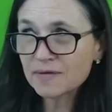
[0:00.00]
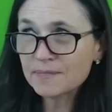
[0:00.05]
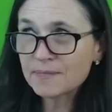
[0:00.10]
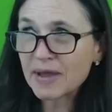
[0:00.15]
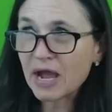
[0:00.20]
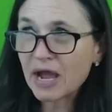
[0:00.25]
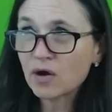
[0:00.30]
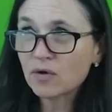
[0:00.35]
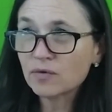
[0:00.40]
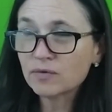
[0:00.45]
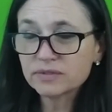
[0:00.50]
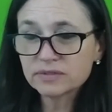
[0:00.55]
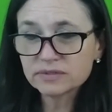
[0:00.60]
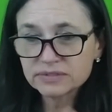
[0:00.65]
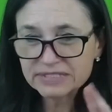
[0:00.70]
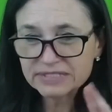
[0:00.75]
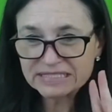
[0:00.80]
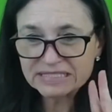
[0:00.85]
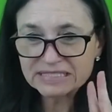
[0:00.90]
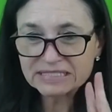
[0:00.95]
about
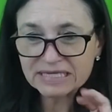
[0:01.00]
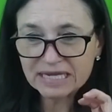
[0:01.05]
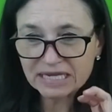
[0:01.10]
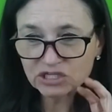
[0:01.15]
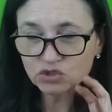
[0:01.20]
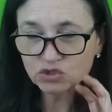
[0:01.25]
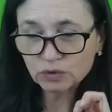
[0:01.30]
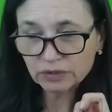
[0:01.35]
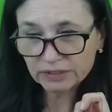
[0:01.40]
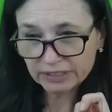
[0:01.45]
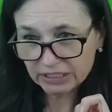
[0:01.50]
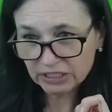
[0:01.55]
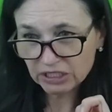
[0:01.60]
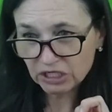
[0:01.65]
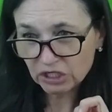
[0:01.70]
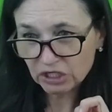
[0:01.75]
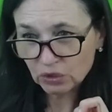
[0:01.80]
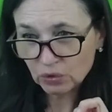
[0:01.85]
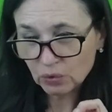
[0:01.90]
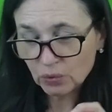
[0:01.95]

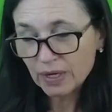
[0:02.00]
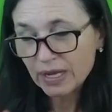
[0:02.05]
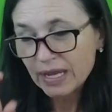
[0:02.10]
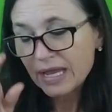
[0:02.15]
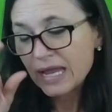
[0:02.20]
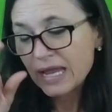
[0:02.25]
scheduling you.